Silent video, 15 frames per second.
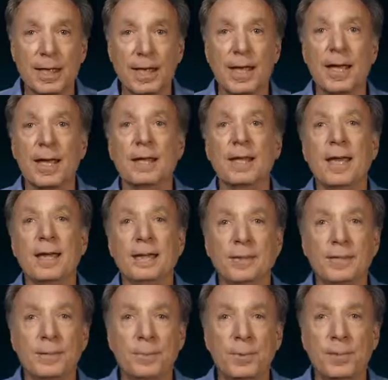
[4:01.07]
and
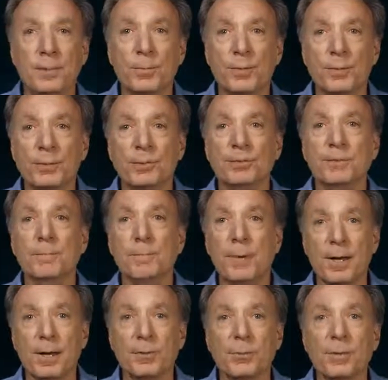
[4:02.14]
ATP-producing
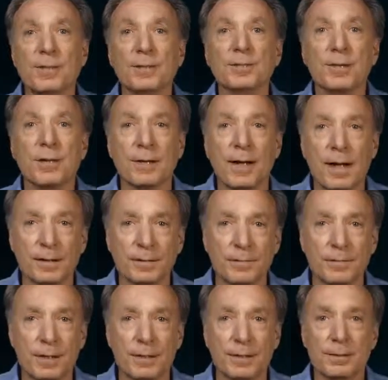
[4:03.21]
pathways are
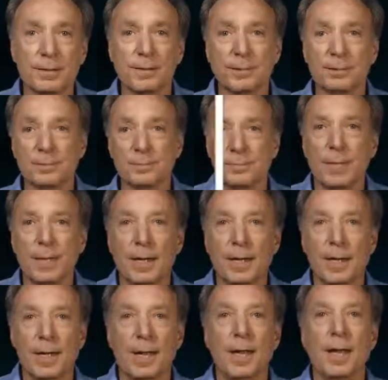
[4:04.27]
activated.
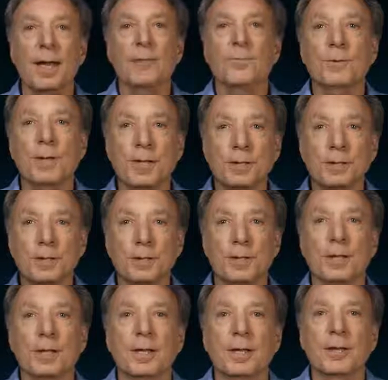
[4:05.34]
At rest,
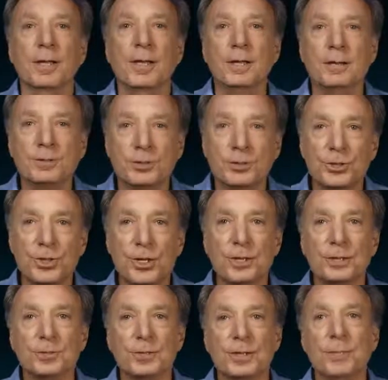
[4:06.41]
the energy
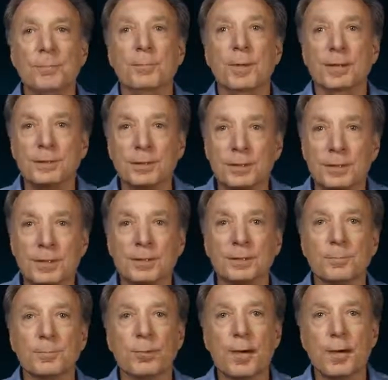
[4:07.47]
charge in muscle is
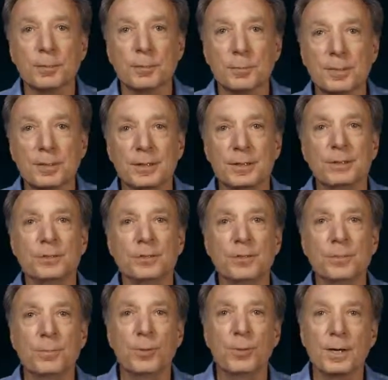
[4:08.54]
approximately
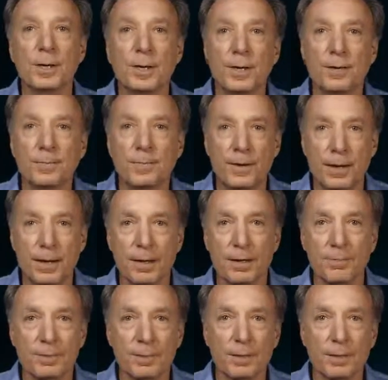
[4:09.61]
0.85.